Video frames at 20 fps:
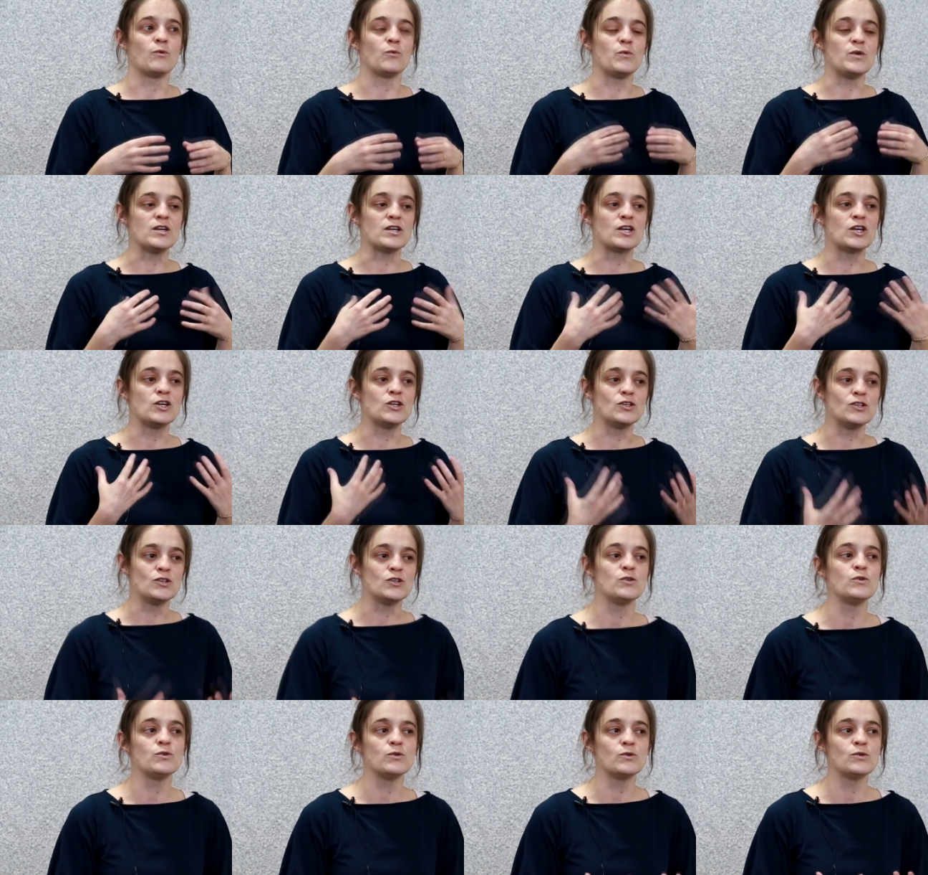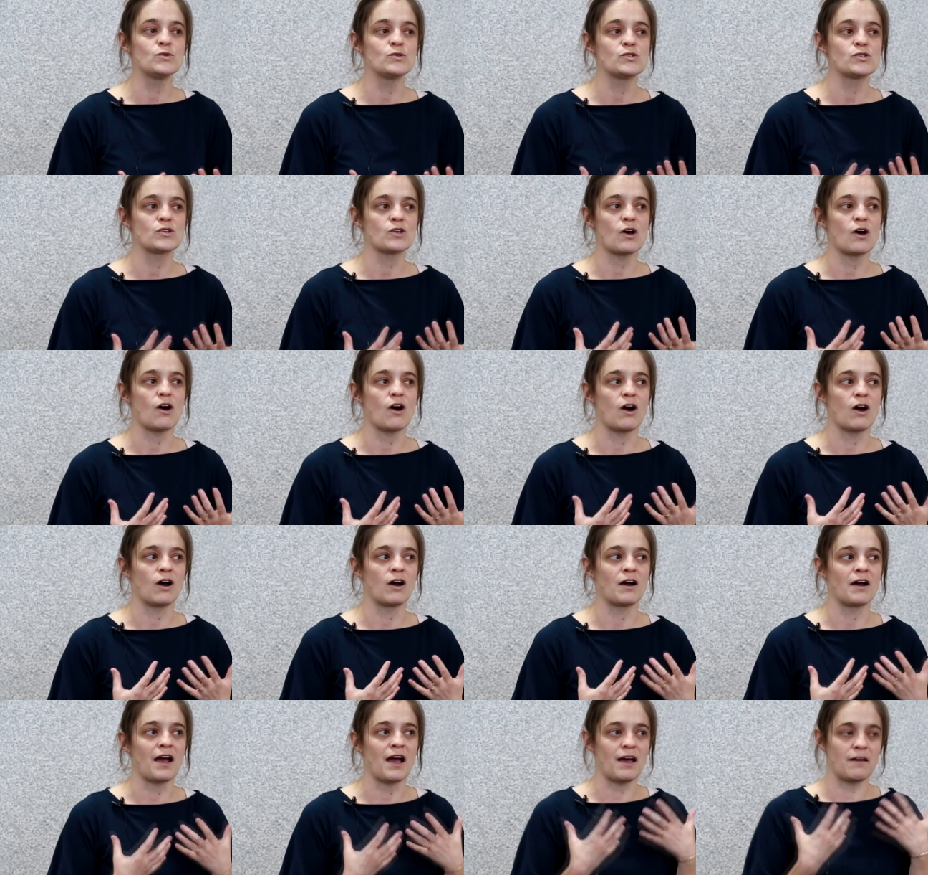we can use
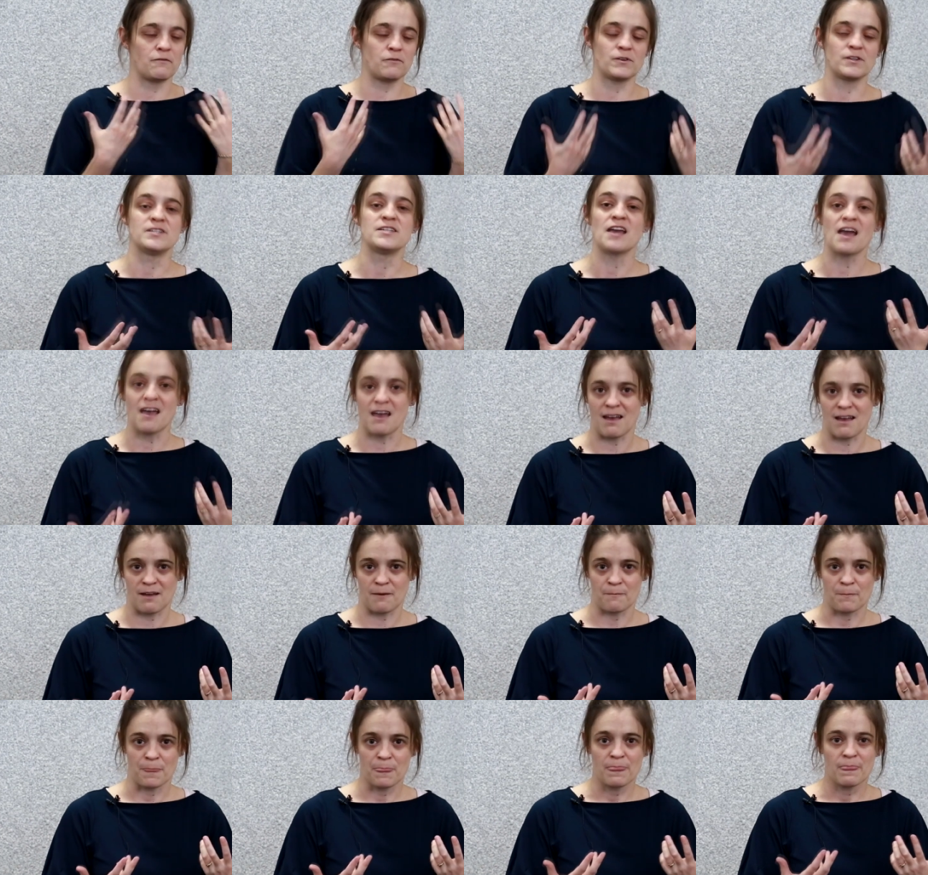our everyday